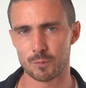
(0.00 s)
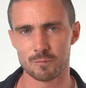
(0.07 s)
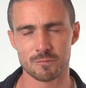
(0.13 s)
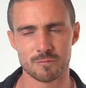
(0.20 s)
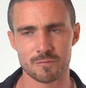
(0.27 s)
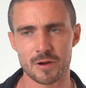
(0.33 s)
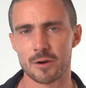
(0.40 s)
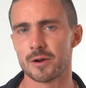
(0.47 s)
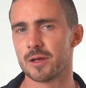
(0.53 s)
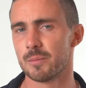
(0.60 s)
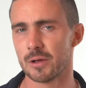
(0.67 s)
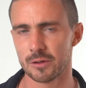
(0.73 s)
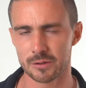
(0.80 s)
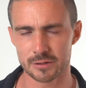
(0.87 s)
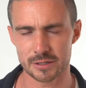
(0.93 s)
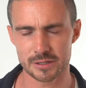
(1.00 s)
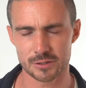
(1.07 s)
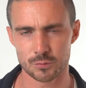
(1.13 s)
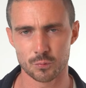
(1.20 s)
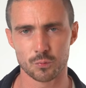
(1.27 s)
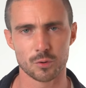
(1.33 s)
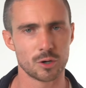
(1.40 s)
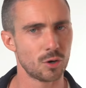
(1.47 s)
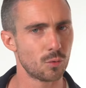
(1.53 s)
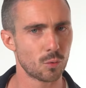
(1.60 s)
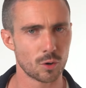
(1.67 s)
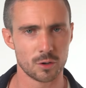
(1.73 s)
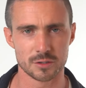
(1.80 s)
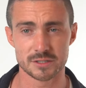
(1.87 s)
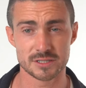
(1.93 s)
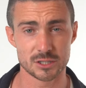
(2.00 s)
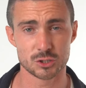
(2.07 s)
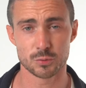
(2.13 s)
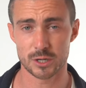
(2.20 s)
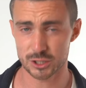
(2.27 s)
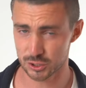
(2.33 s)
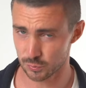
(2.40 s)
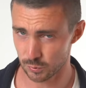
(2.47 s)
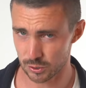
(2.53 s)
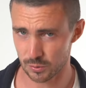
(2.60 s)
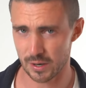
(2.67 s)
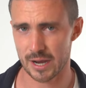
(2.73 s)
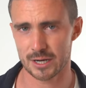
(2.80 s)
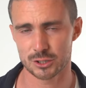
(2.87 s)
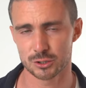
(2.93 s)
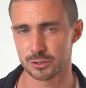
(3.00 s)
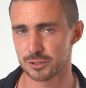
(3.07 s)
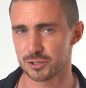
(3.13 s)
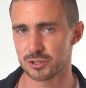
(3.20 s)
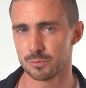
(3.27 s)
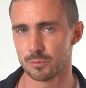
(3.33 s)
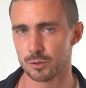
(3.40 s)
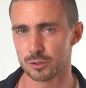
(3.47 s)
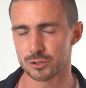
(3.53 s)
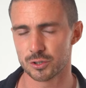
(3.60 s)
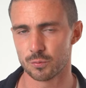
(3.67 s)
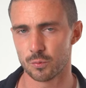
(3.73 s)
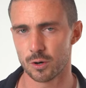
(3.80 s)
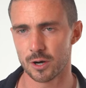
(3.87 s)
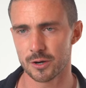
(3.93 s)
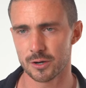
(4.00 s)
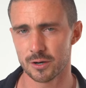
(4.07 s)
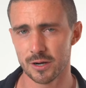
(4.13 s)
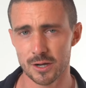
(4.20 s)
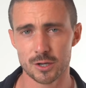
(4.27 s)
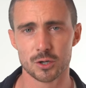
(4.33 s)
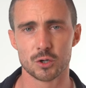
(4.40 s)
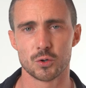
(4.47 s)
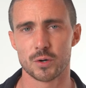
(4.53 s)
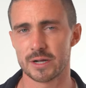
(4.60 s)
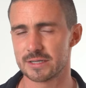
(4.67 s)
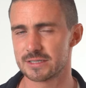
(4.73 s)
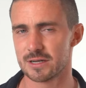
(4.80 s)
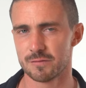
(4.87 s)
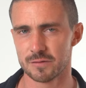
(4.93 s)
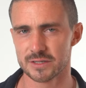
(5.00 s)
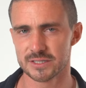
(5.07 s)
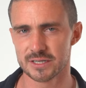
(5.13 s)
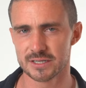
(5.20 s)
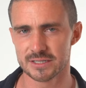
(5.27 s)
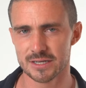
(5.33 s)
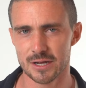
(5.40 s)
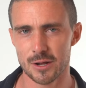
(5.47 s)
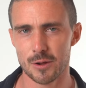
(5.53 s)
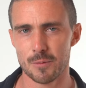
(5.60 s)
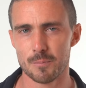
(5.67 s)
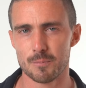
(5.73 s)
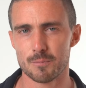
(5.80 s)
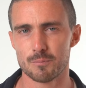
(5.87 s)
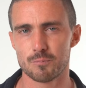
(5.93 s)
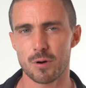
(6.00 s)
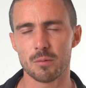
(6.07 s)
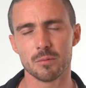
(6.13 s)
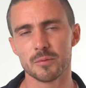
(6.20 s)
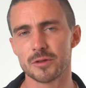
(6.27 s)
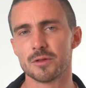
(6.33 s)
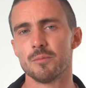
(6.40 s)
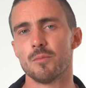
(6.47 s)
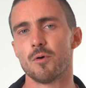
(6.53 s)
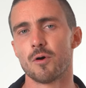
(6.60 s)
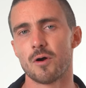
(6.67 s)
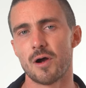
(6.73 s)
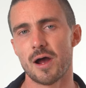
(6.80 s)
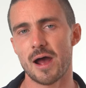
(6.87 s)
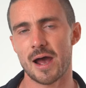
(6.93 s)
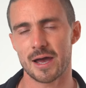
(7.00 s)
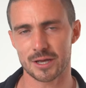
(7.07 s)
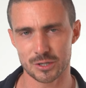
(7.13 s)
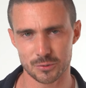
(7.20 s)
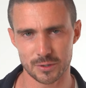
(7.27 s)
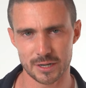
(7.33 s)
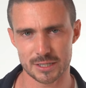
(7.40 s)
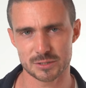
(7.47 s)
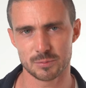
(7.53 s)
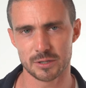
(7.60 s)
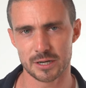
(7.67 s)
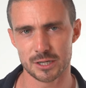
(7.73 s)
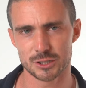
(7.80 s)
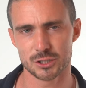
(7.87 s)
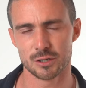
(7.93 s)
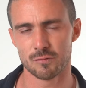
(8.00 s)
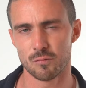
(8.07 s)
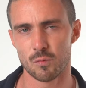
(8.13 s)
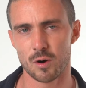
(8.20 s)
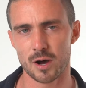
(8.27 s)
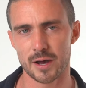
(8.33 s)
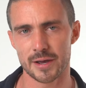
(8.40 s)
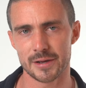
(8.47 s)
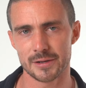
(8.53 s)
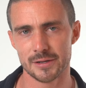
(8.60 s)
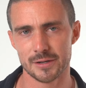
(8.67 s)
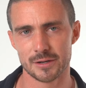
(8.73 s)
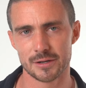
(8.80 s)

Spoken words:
variability in real-world situation when you're actually submerged in water creates differences. Probably the more accurate explanation of why